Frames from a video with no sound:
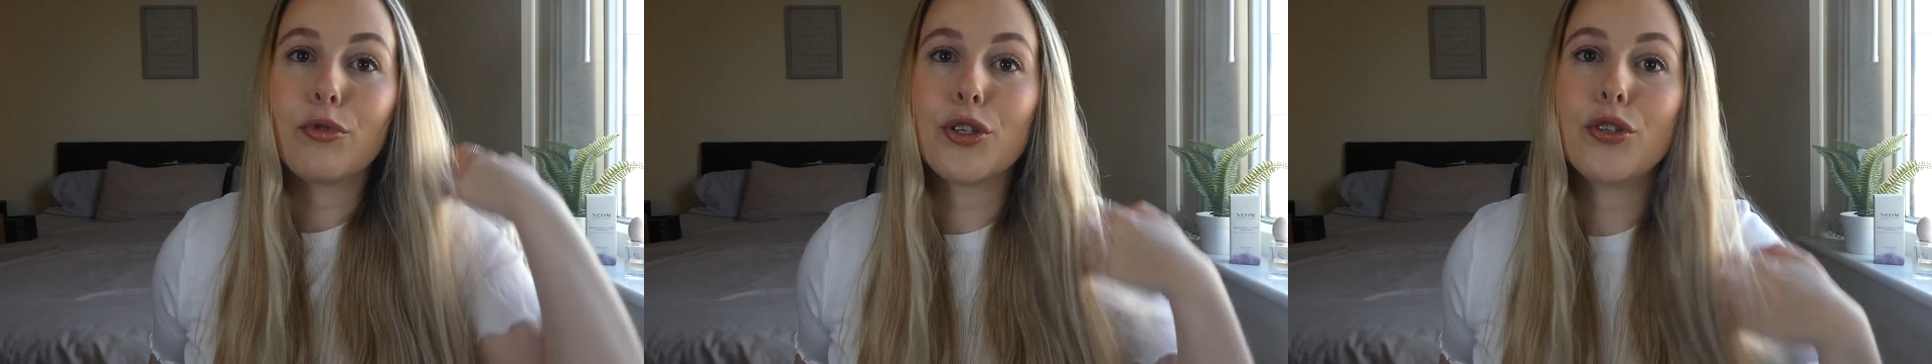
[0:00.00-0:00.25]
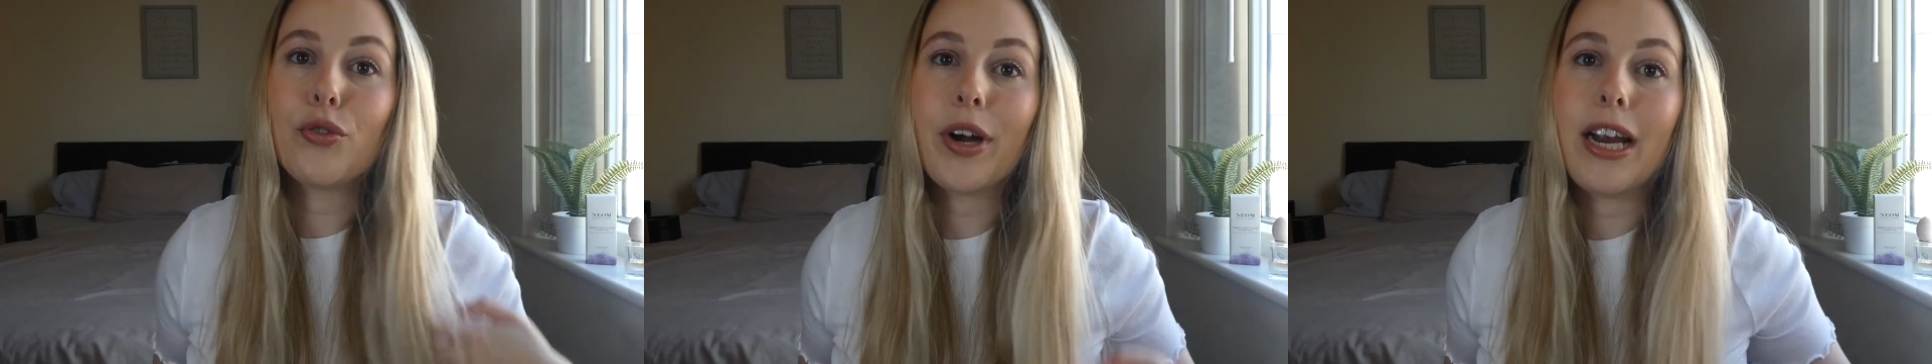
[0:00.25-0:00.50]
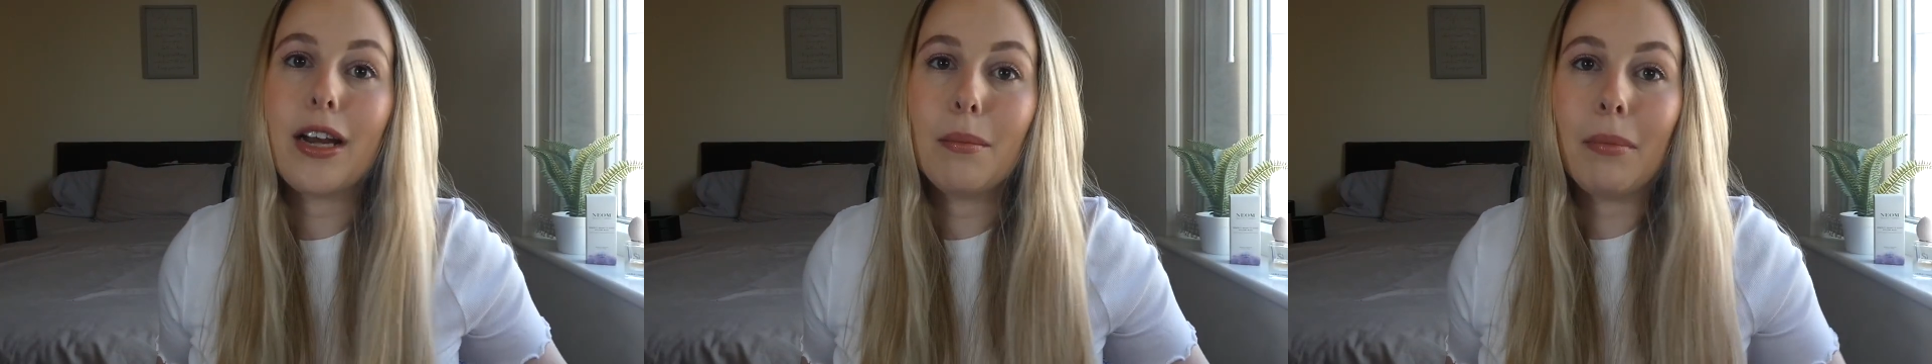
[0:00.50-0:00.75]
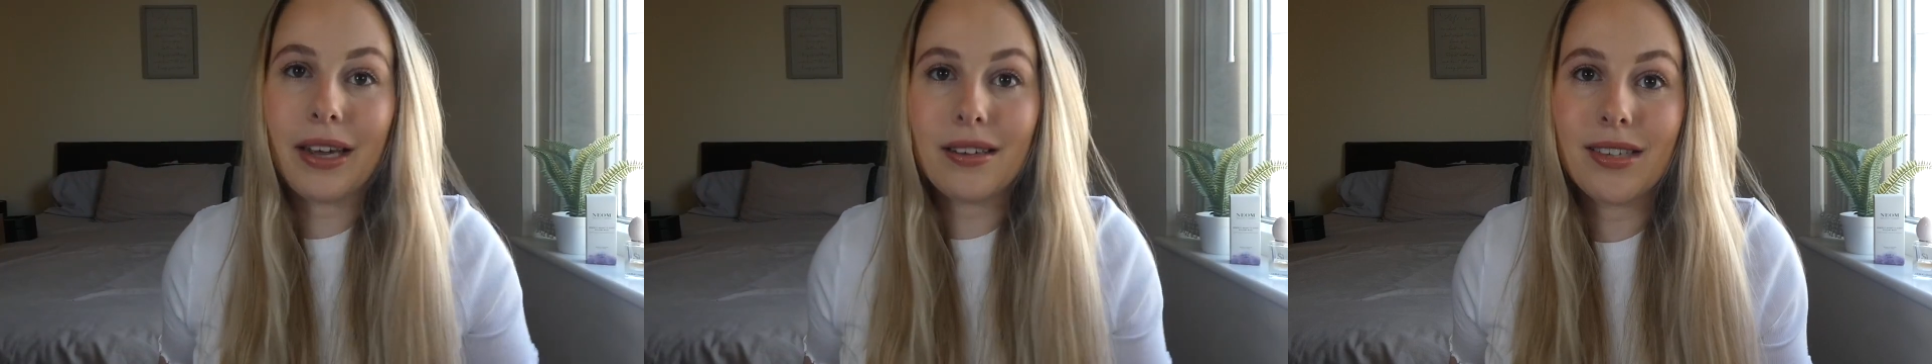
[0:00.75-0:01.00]
restrain
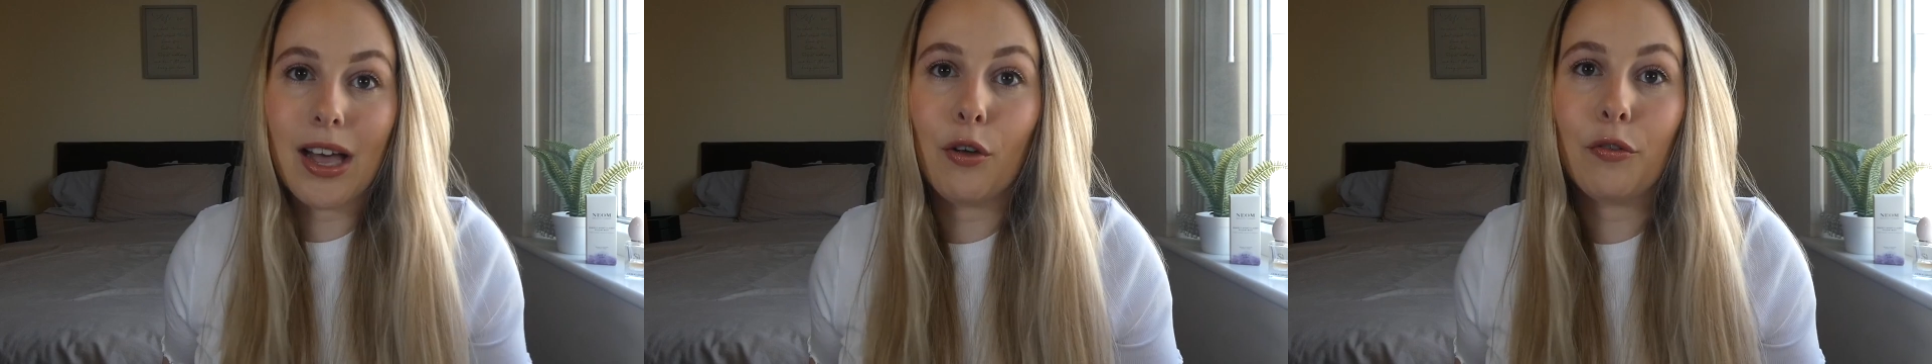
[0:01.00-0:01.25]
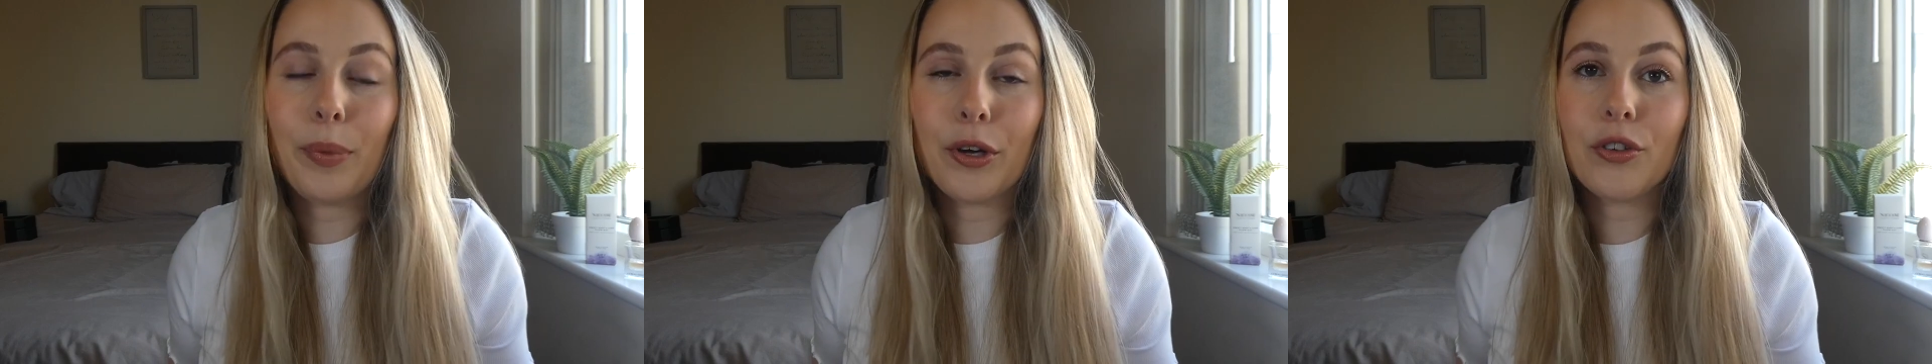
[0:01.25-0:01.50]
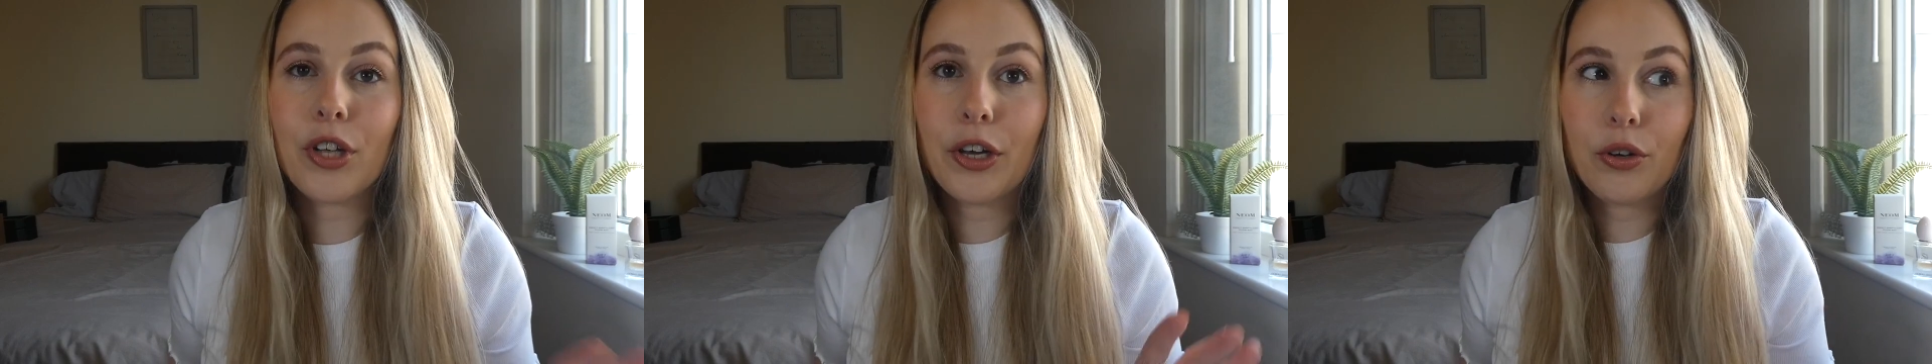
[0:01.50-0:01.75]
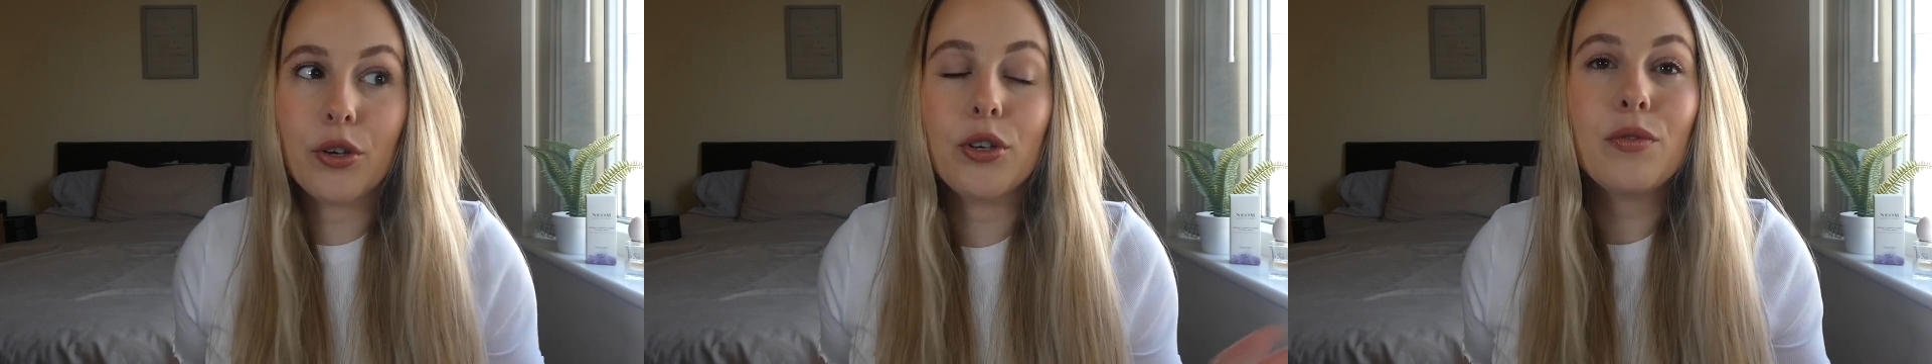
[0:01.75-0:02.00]
myself because I
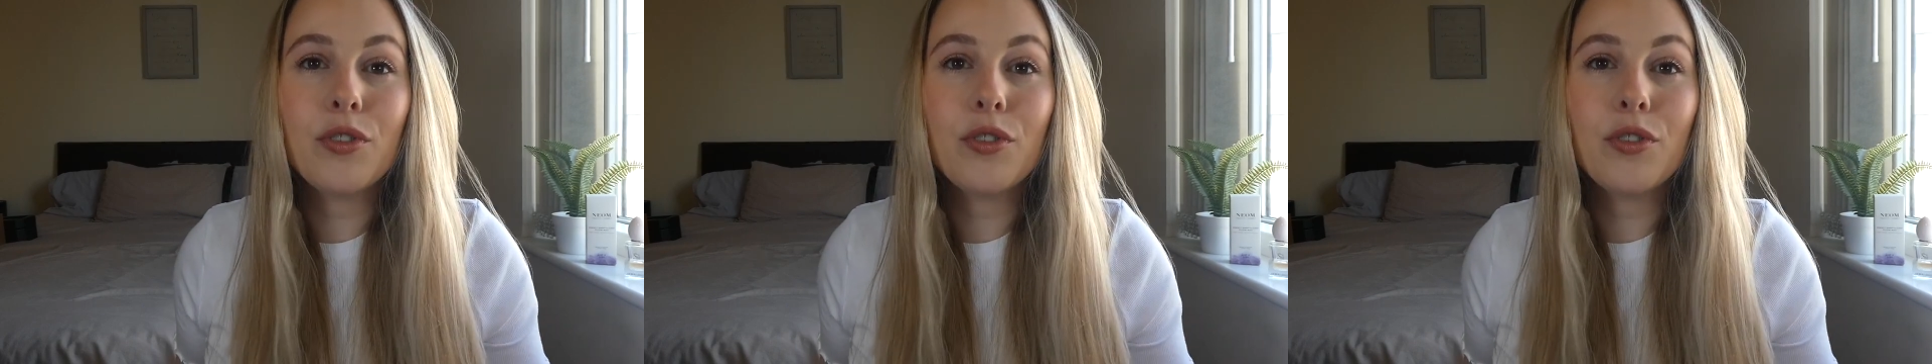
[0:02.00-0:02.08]
could